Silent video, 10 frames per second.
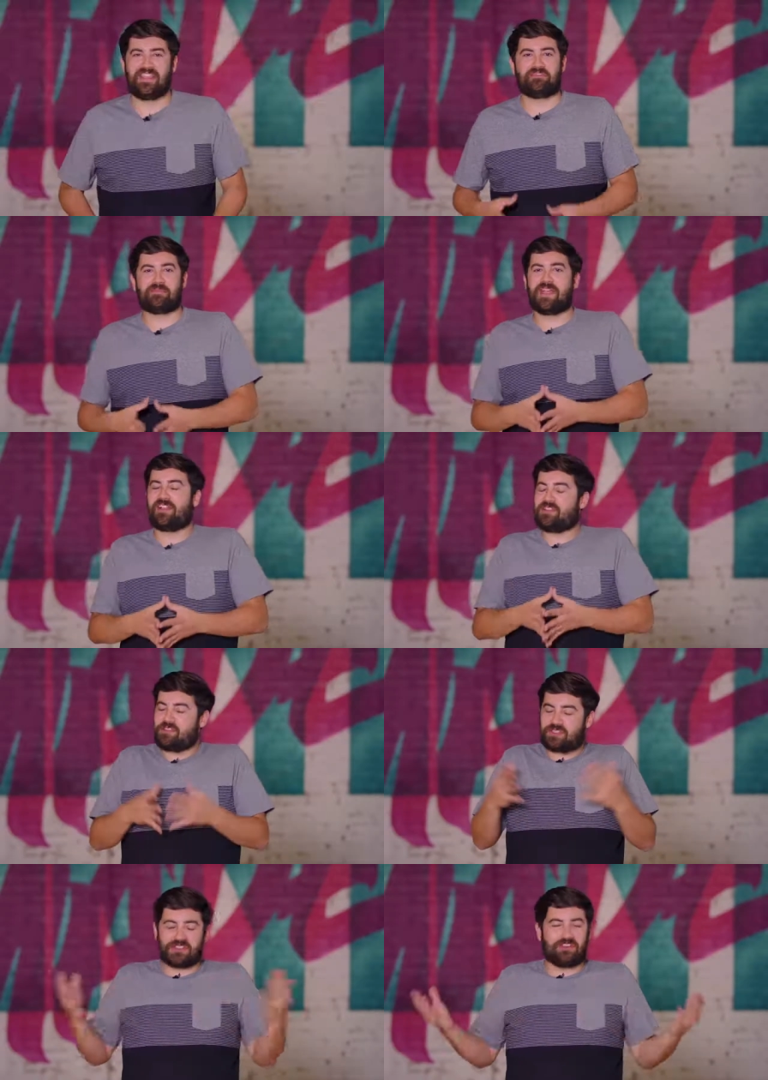then from yellow,
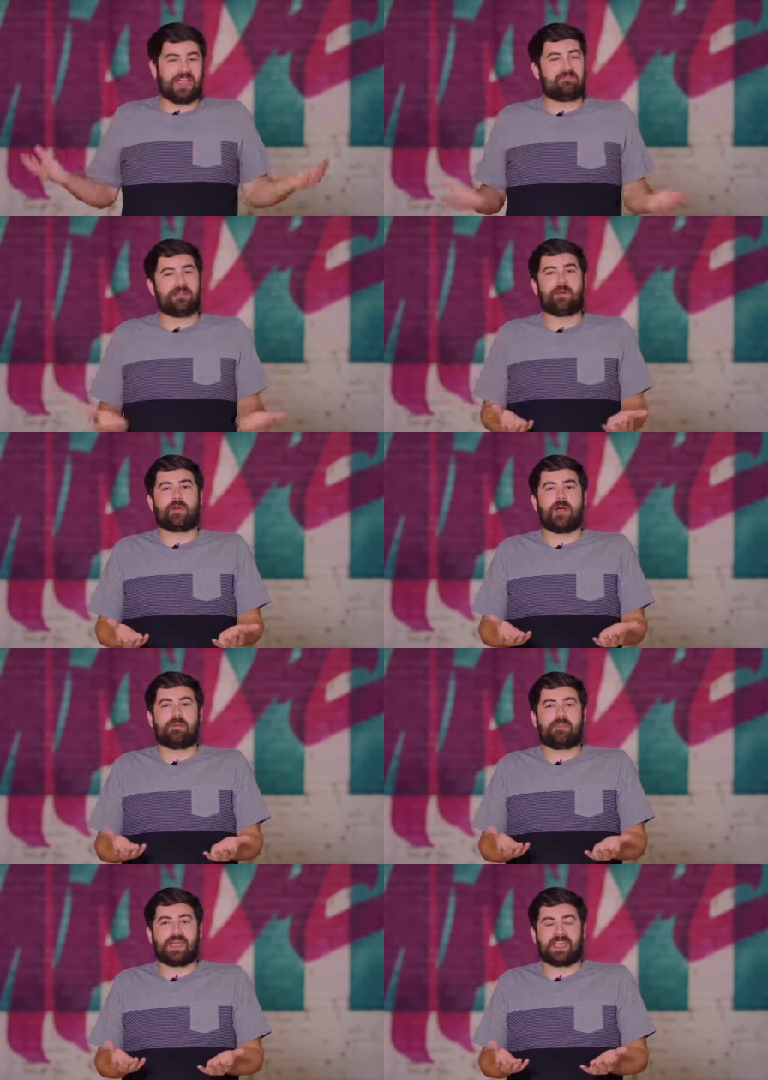you still had people
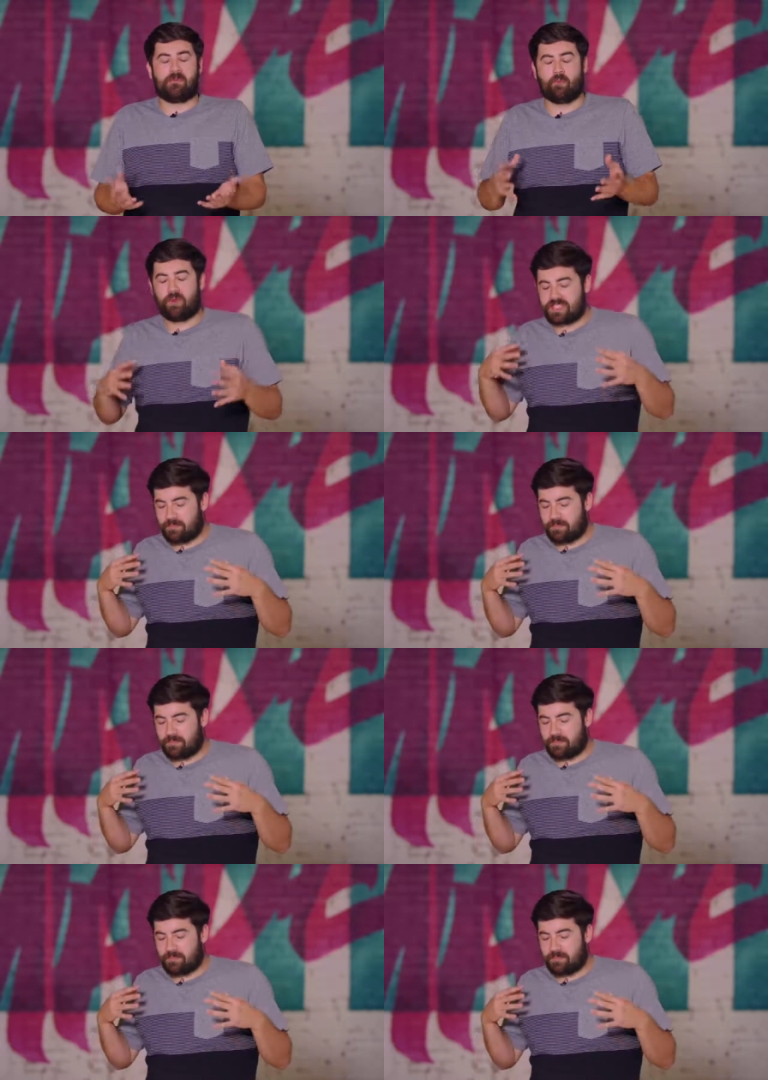coming back in.